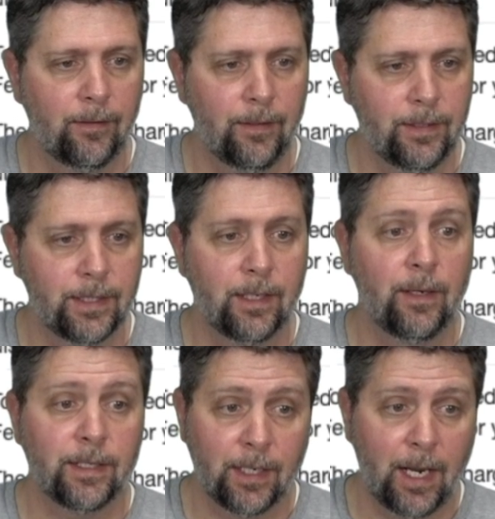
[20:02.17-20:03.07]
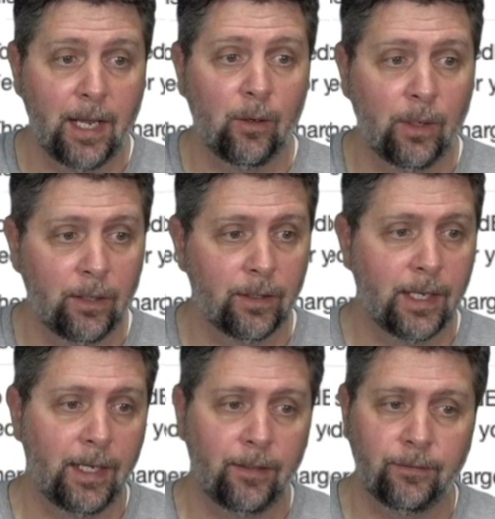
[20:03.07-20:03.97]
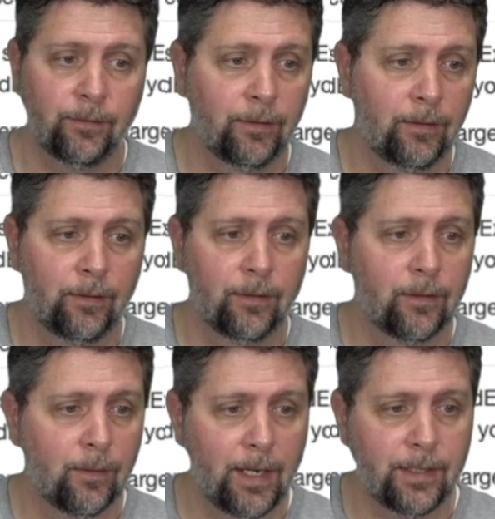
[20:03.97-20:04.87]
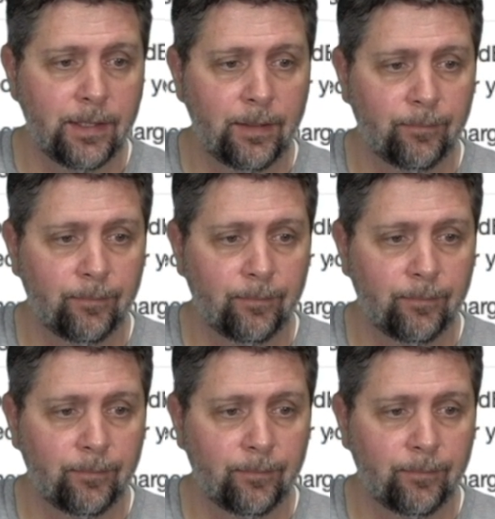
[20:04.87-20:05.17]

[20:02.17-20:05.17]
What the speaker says: still has an AOL account. Crazy.